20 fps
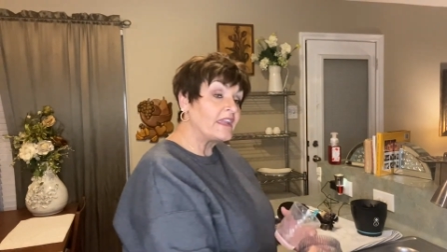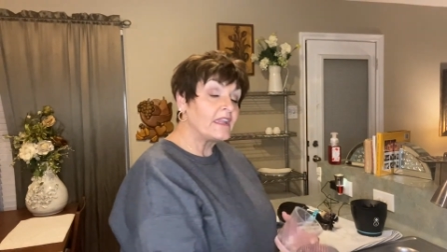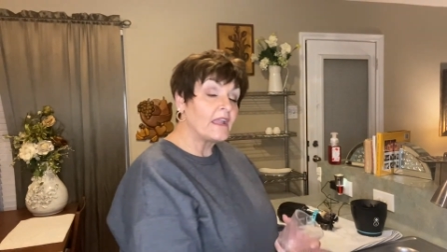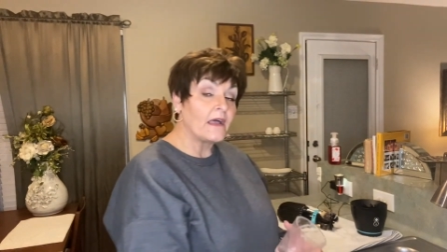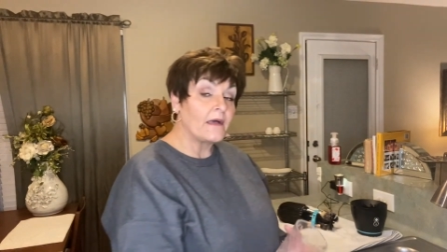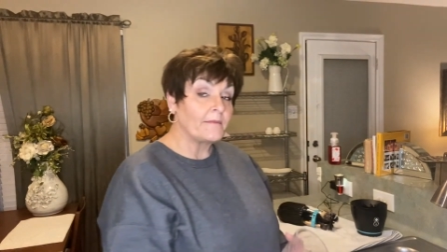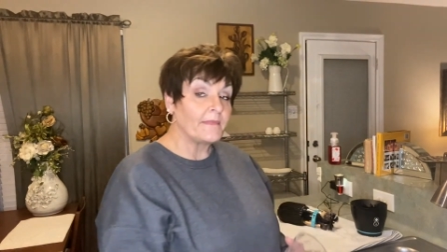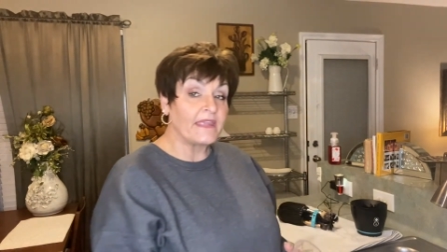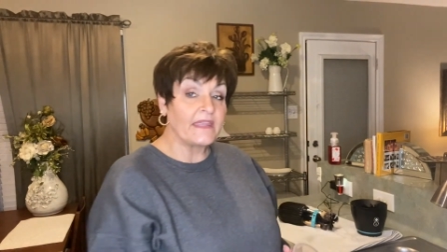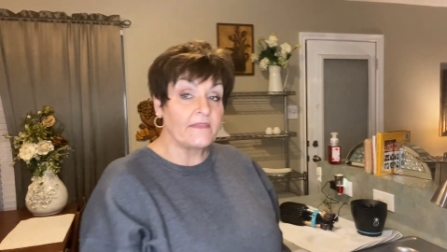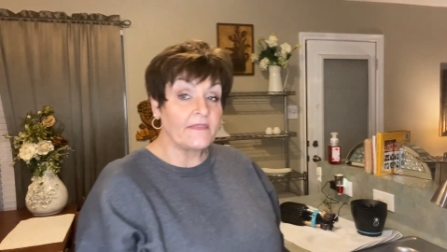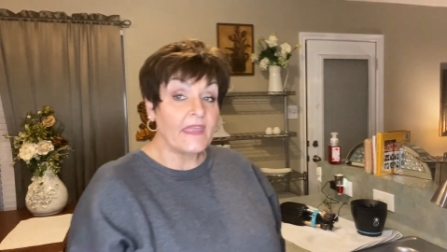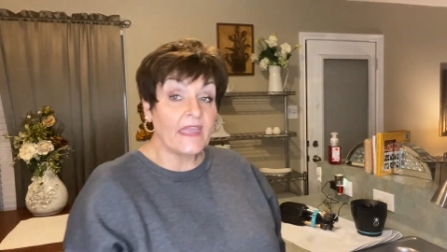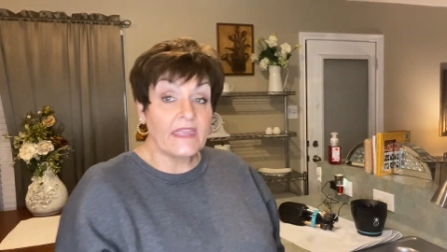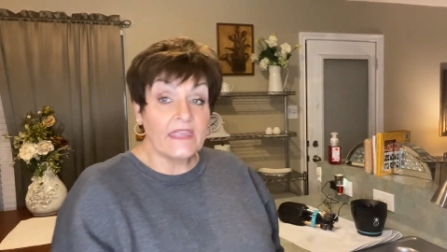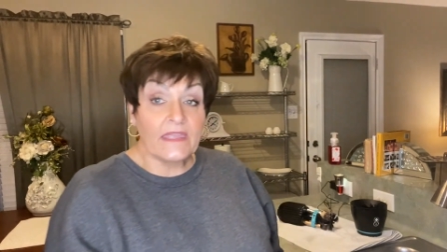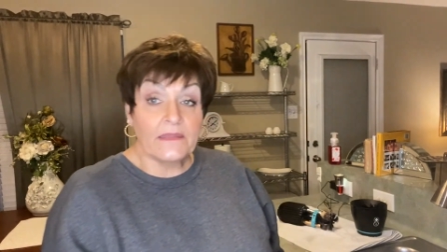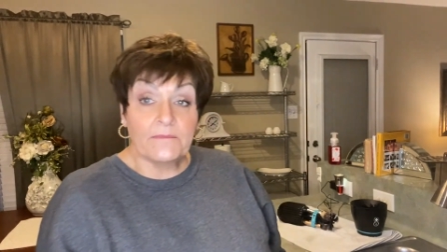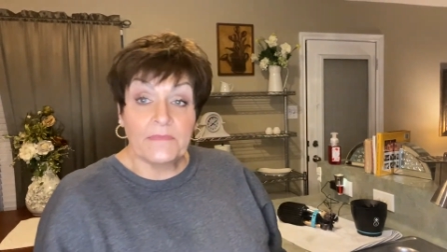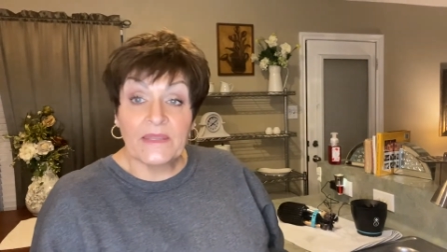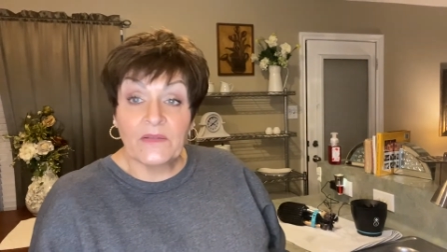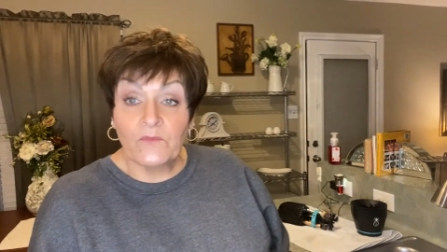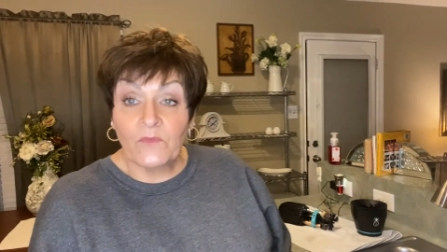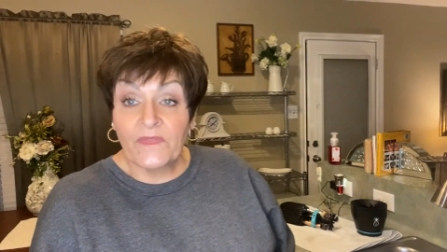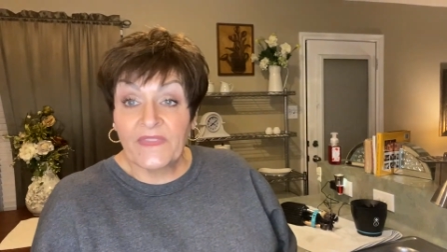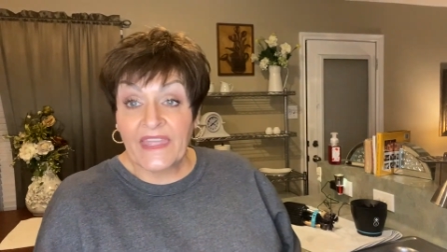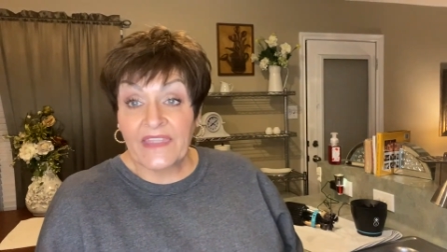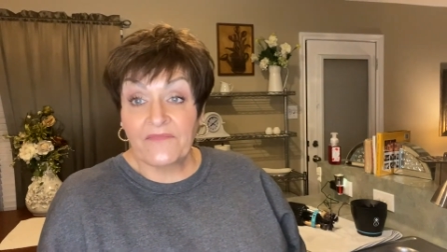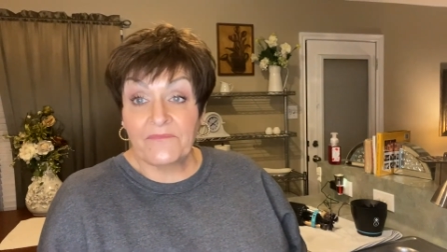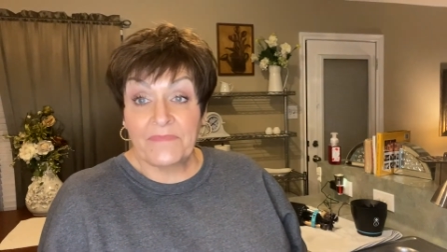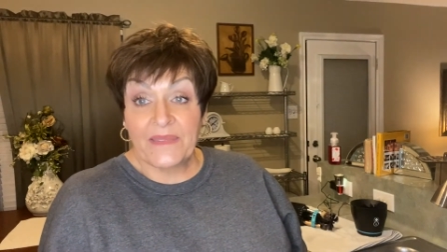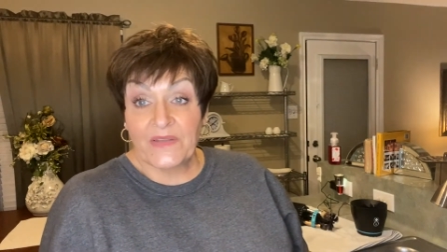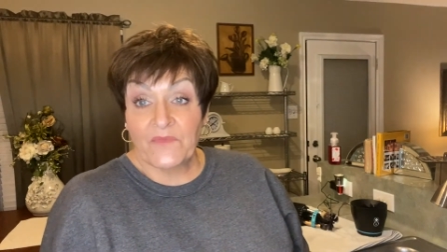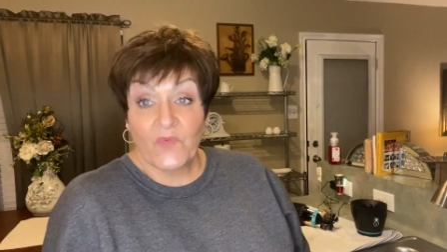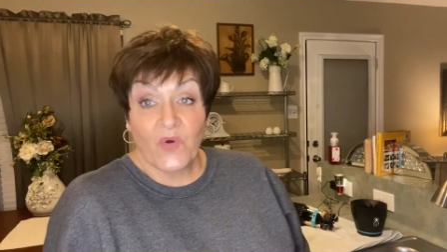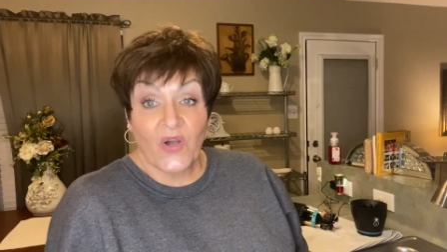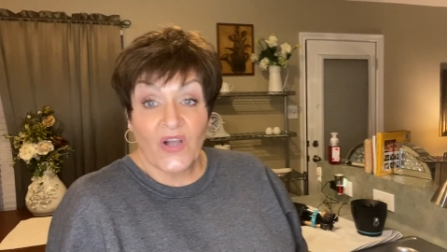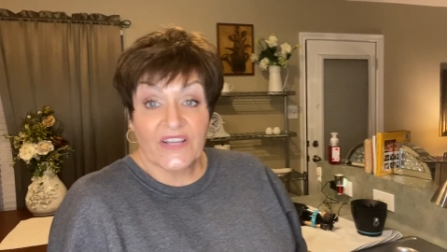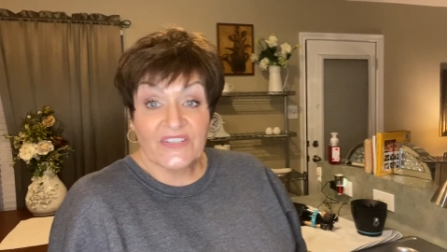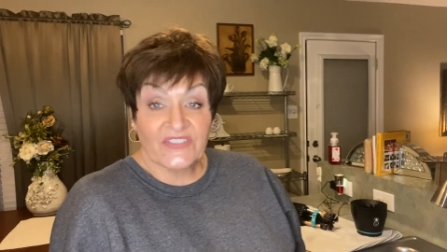I mean, they've been
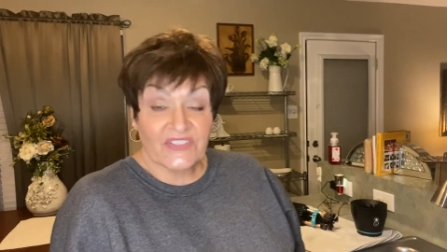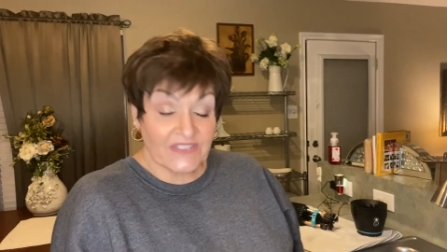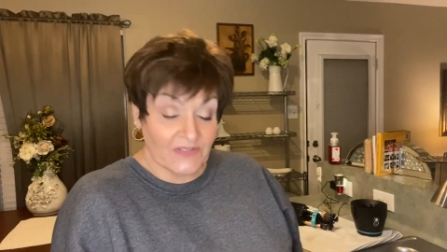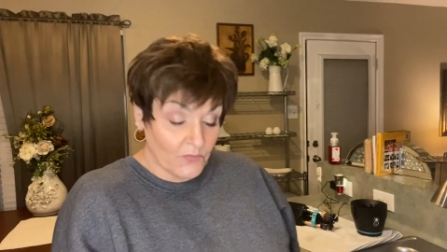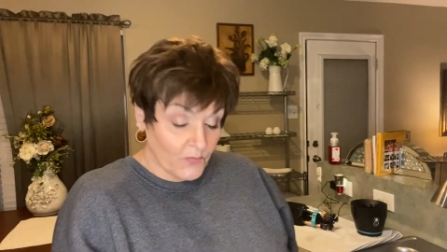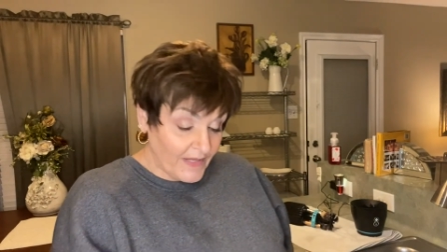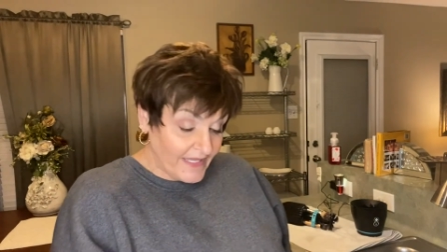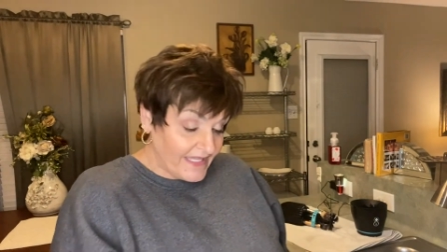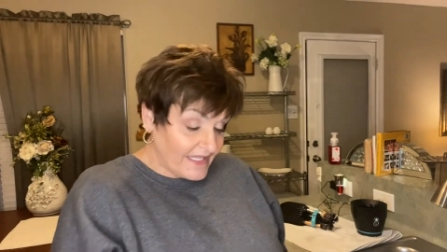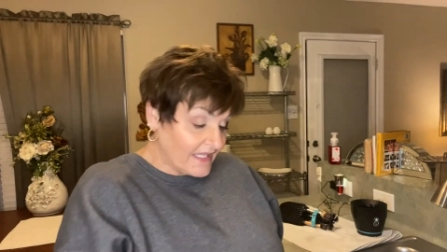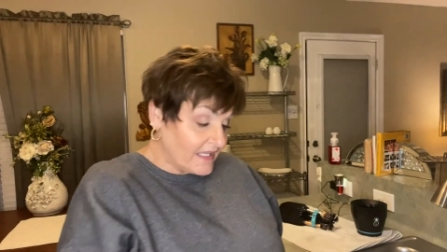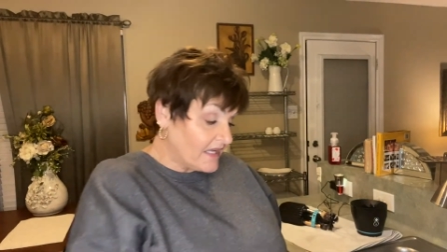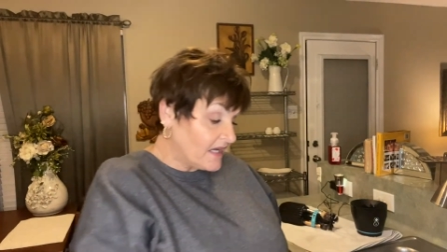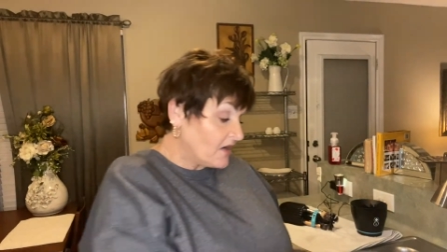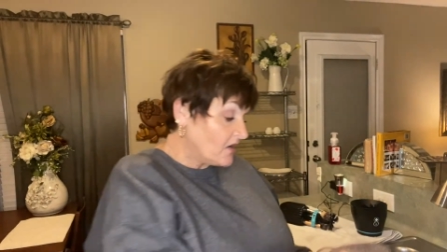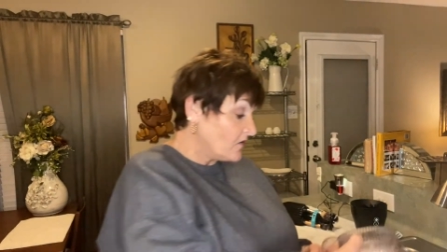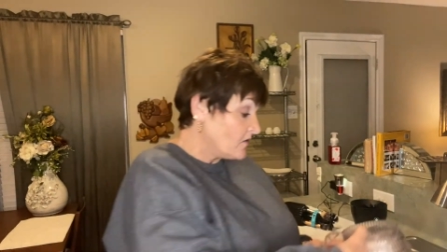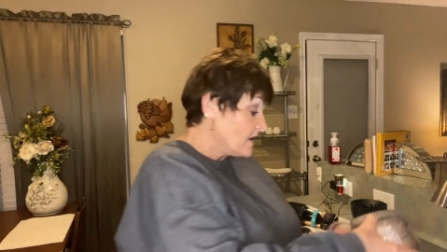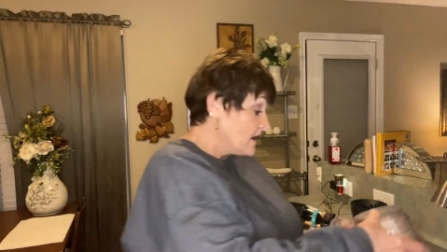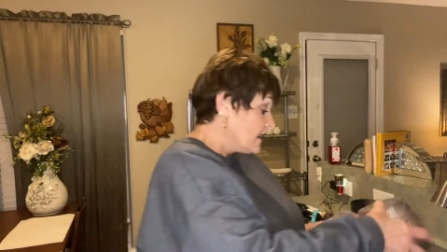washed a week ago.